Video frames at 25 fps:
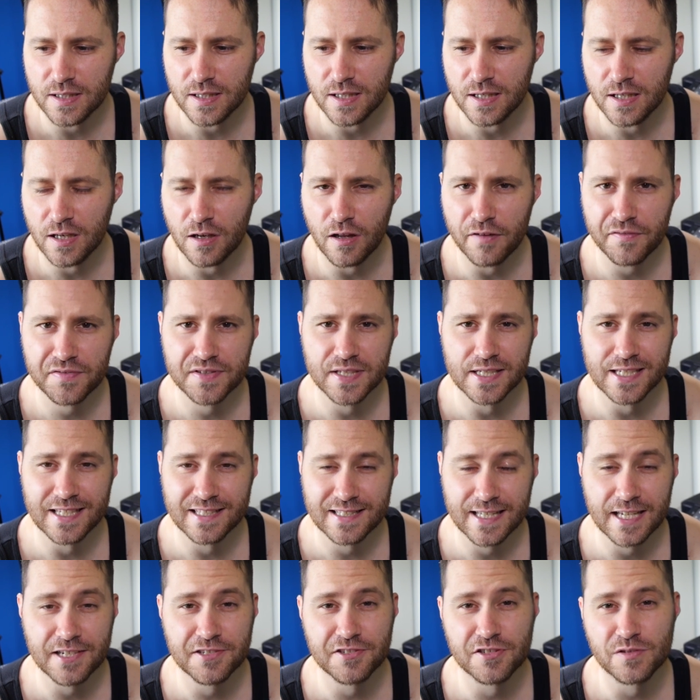in a lot of city
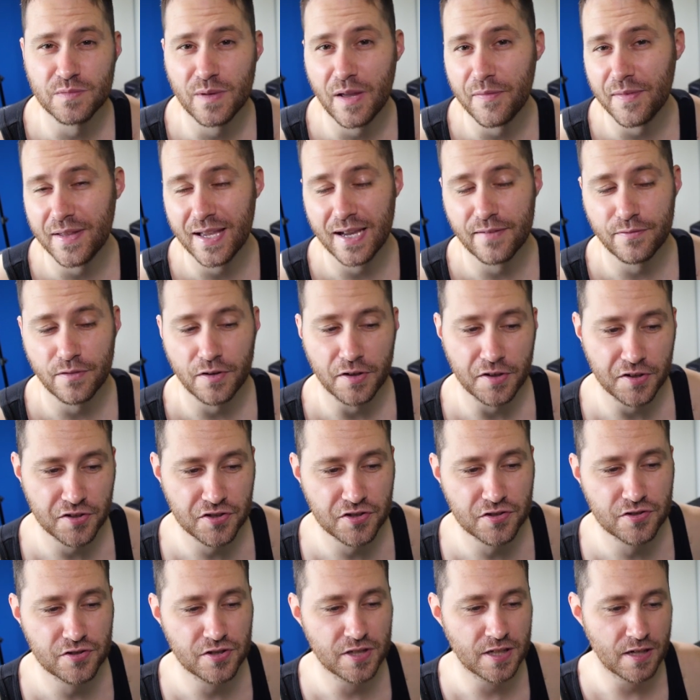centres where they have like,
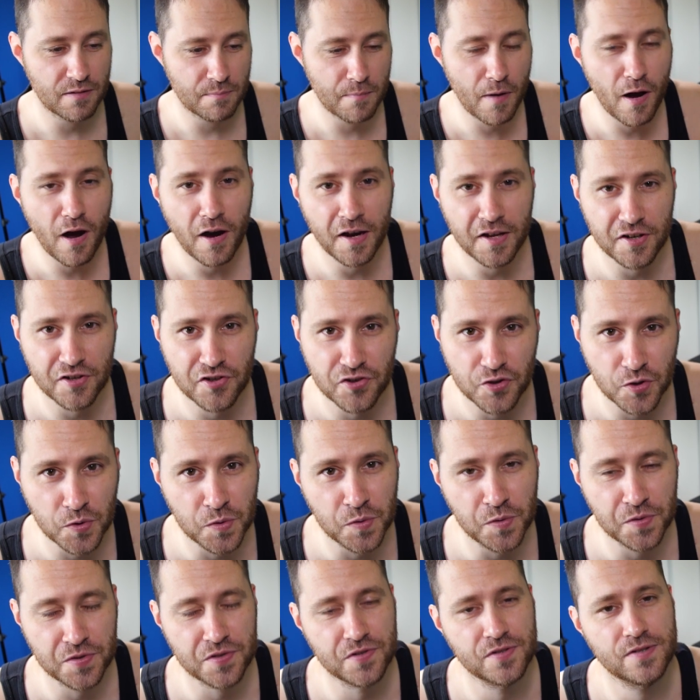you know, market
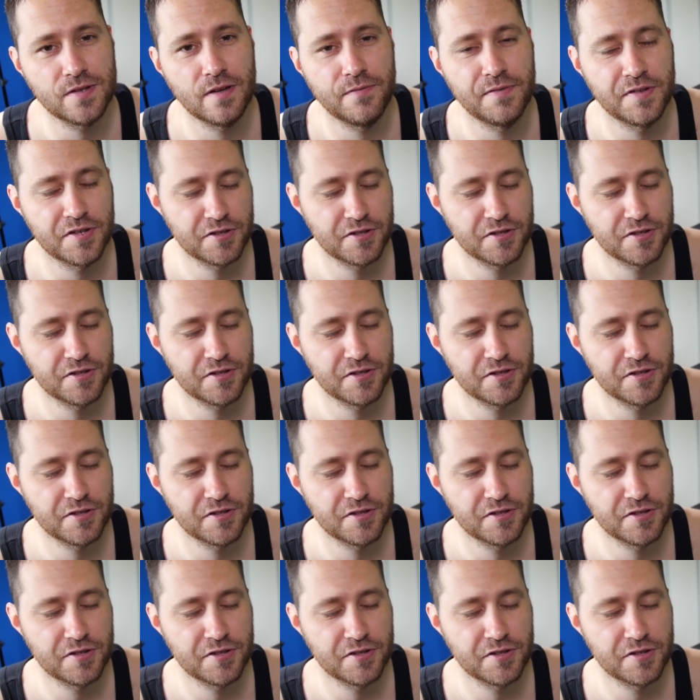stalls and stuff.